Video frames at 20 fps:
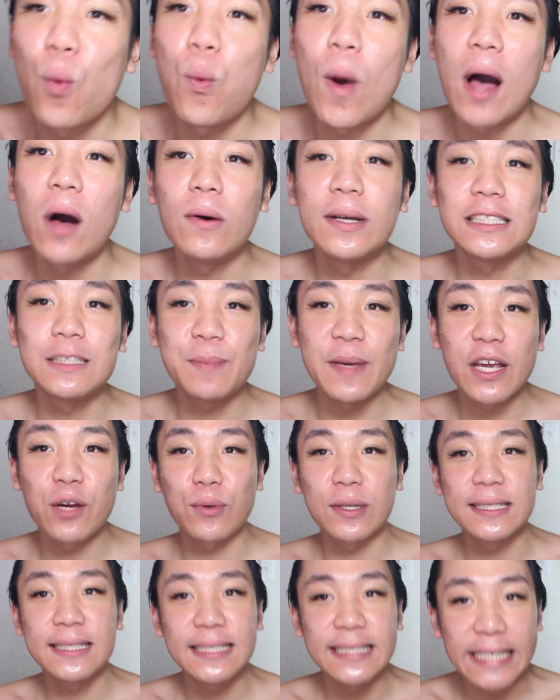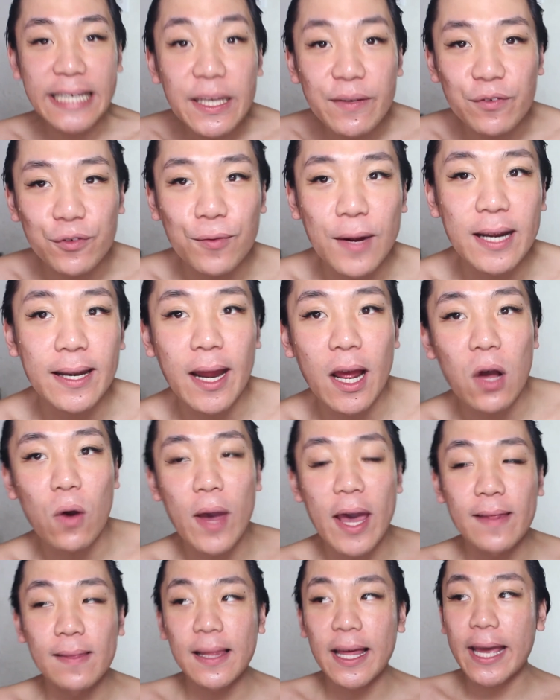well it's being received right now,
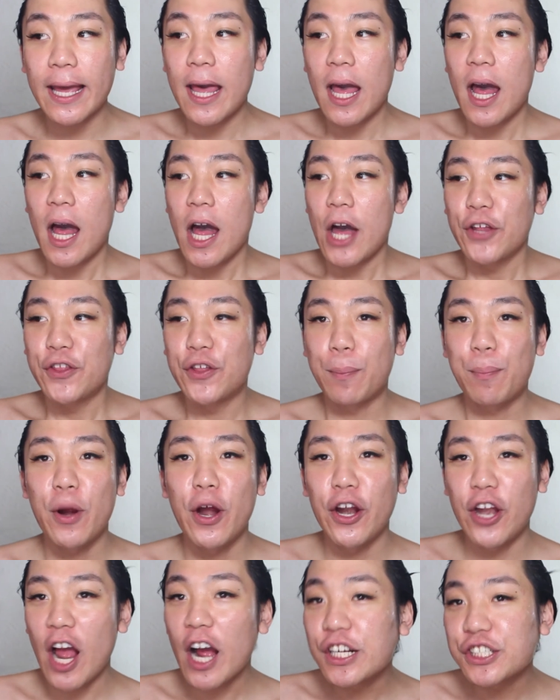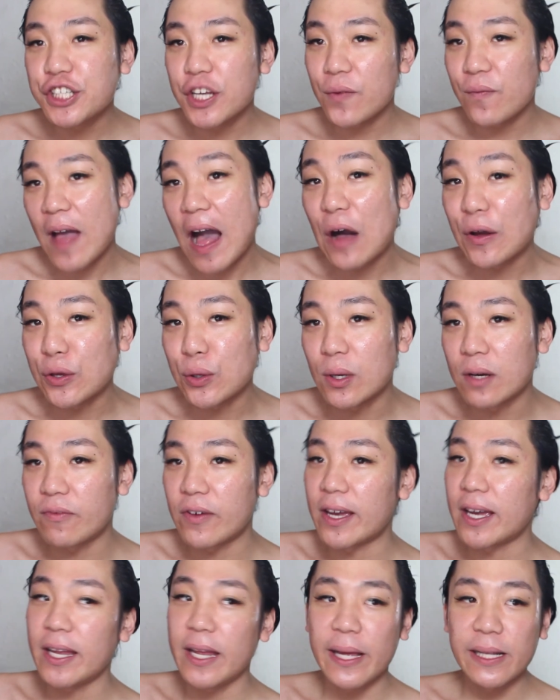and, like, the production value of
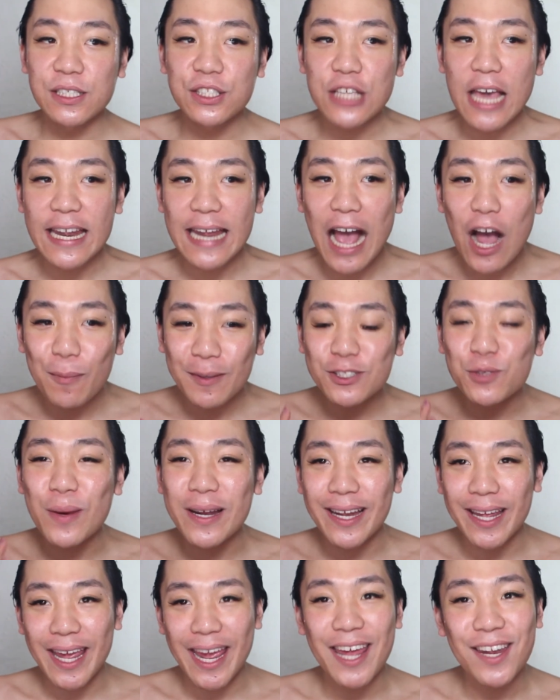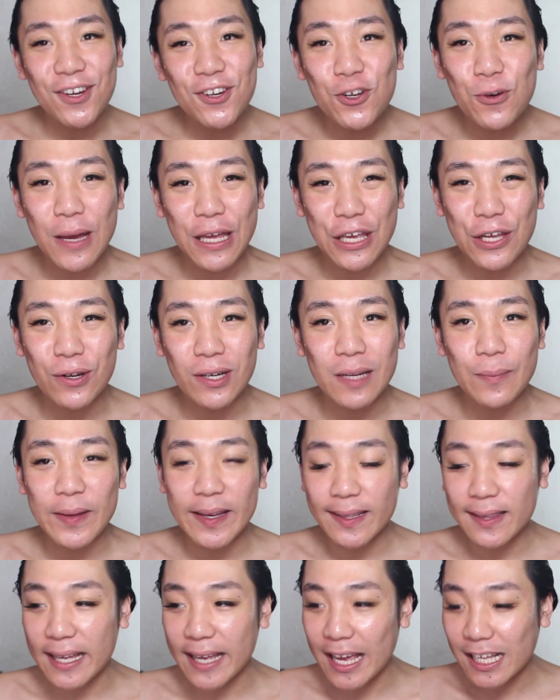it, and how much went into it, you know what I
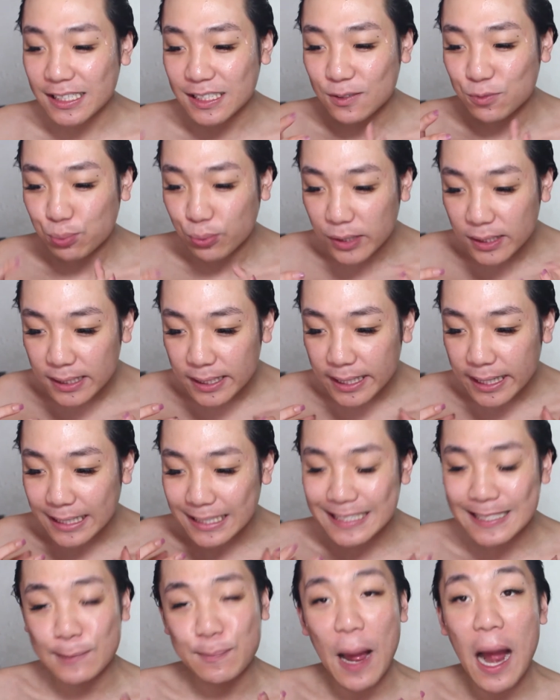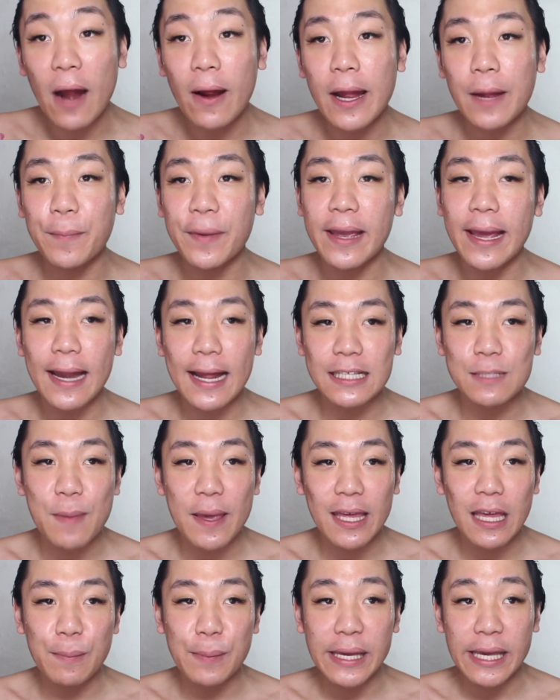mean? Like, it's really inspiring me, and it's
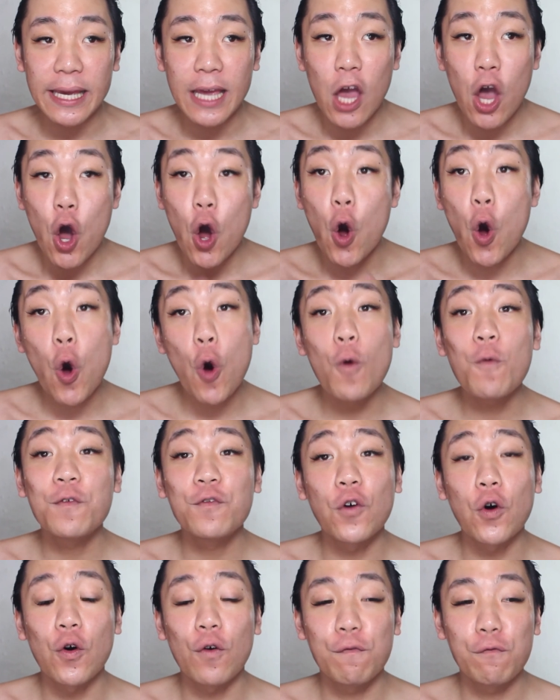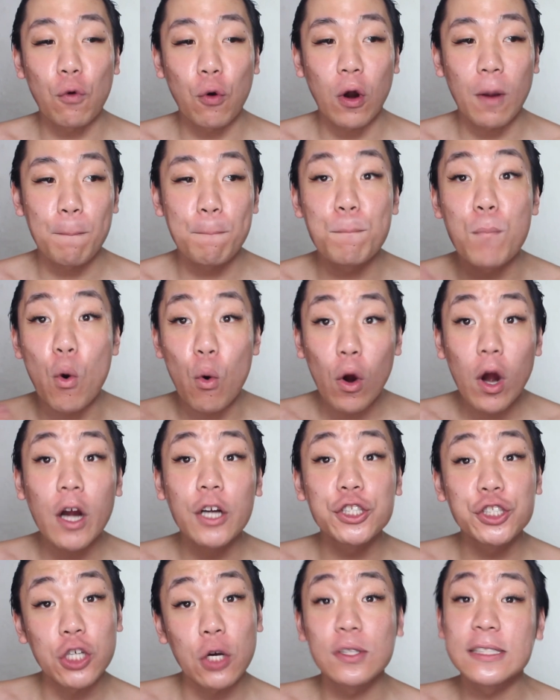making me hopeful for
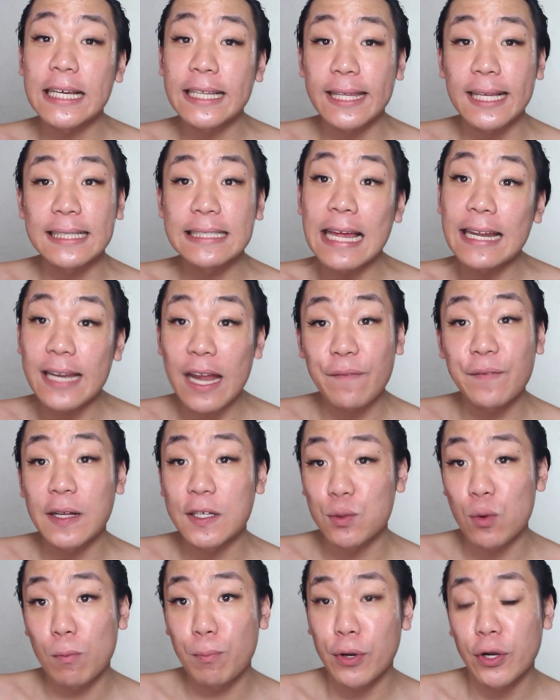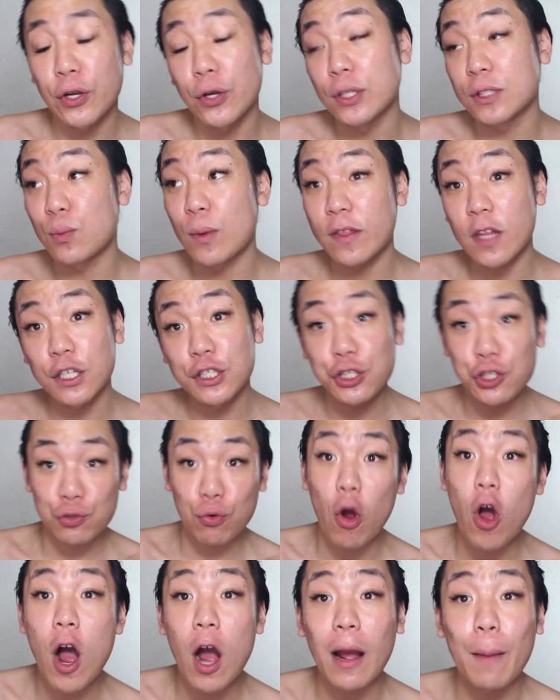more shows like this that Netflix will produce with a
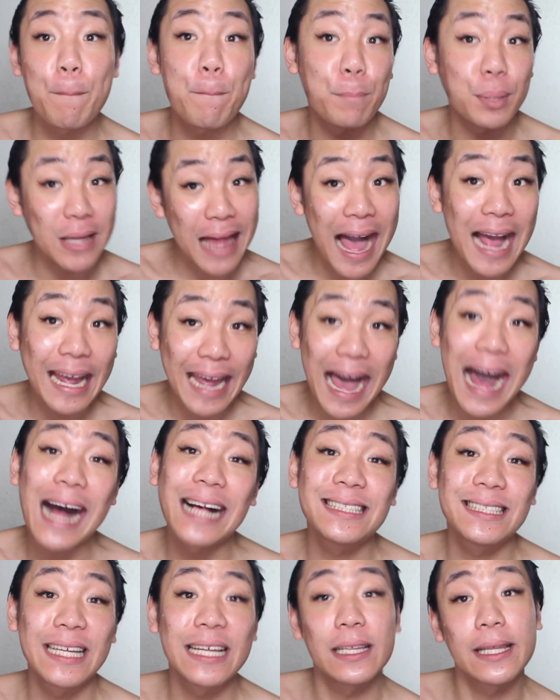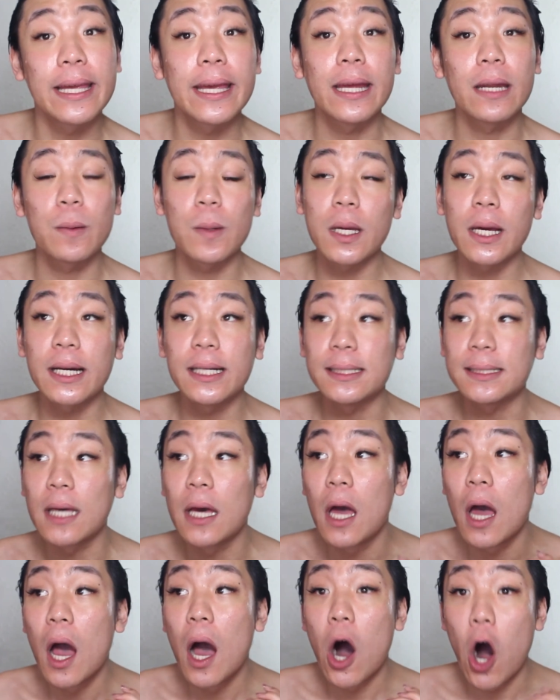strong black casting lead, because
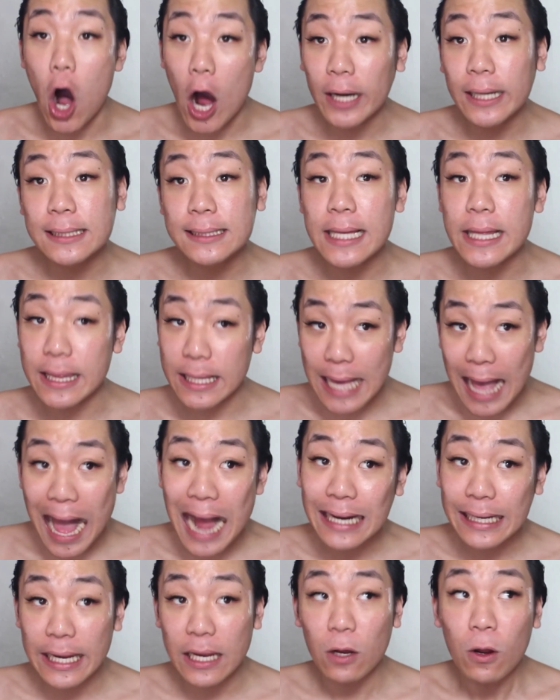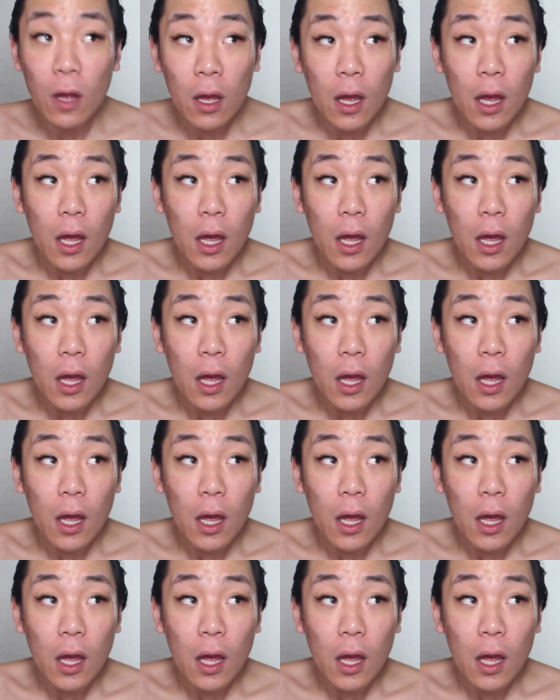honestly, the acting